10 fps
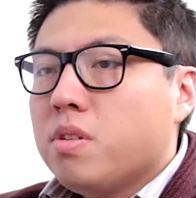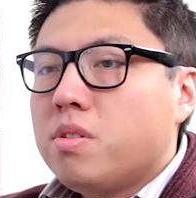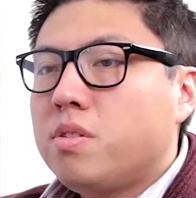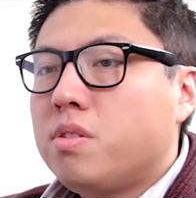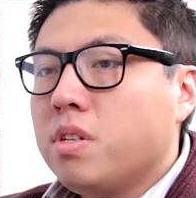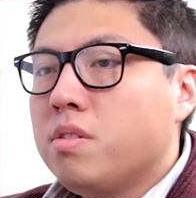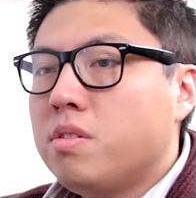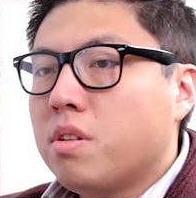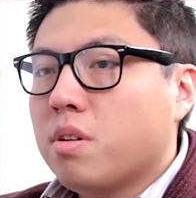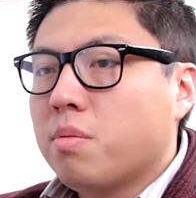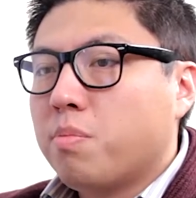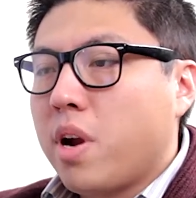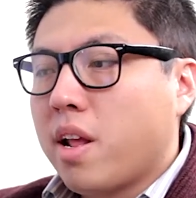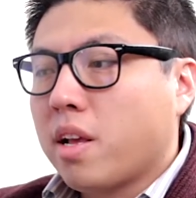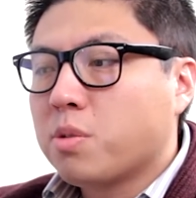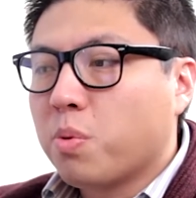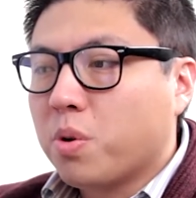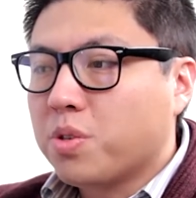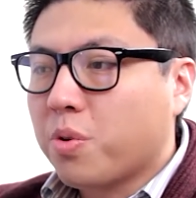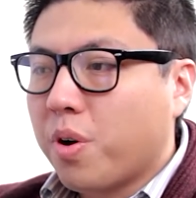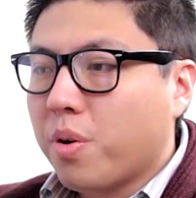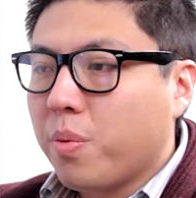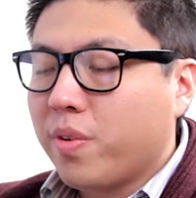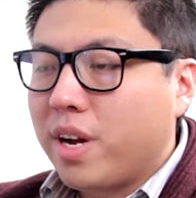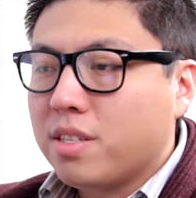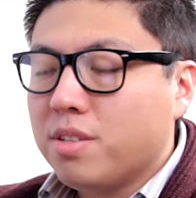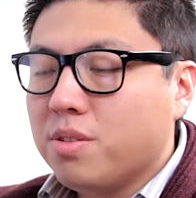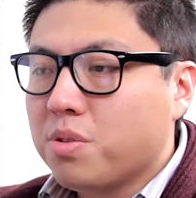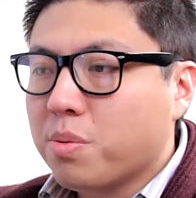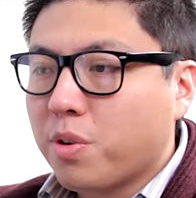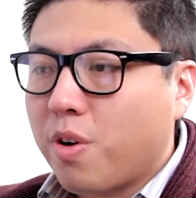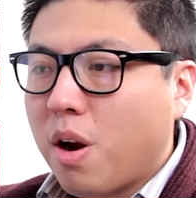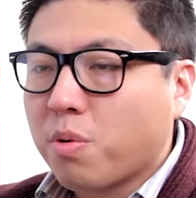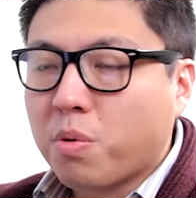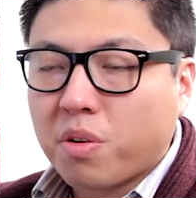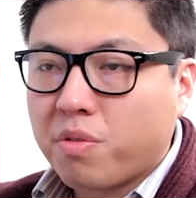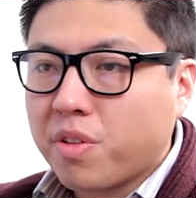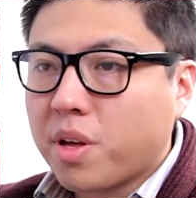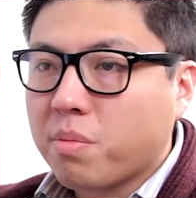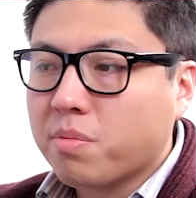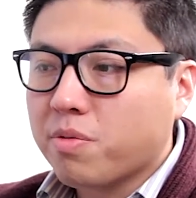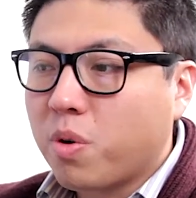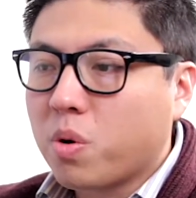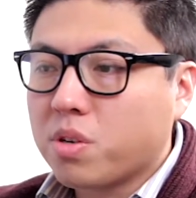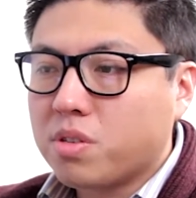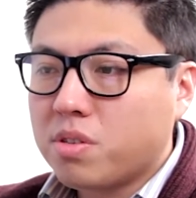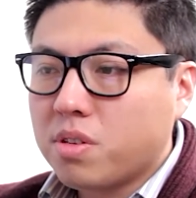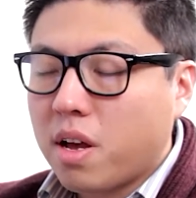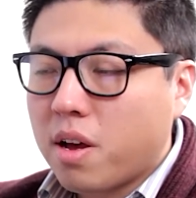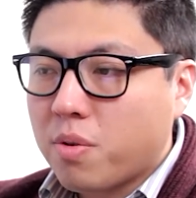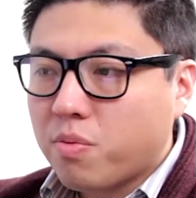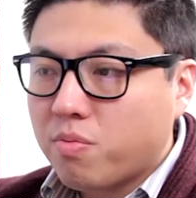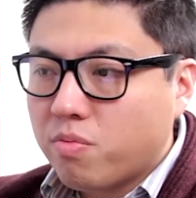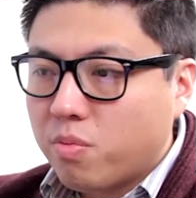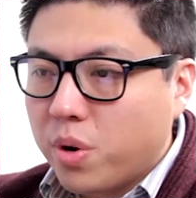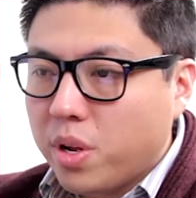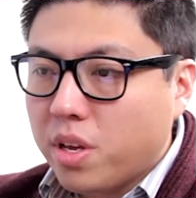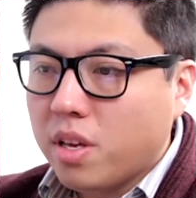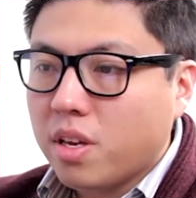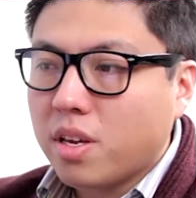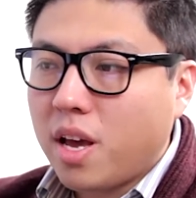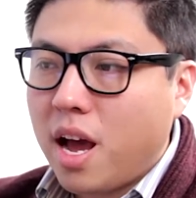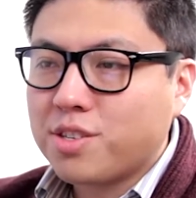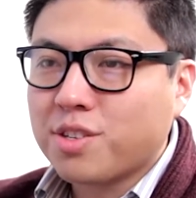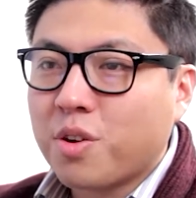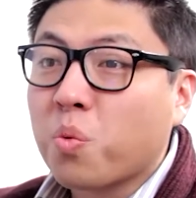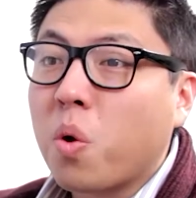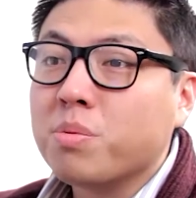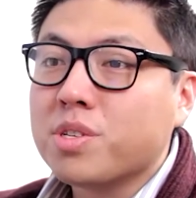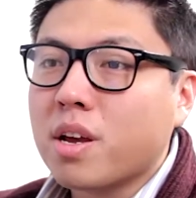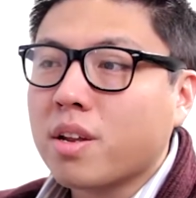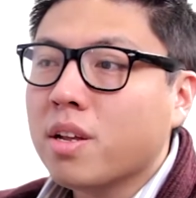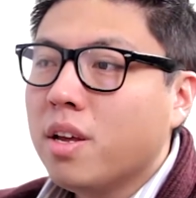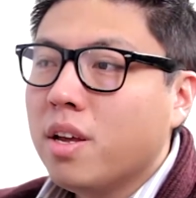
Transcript: Since the branding exploratory, we've got to do some incredible work for them. Of course, rehashing their website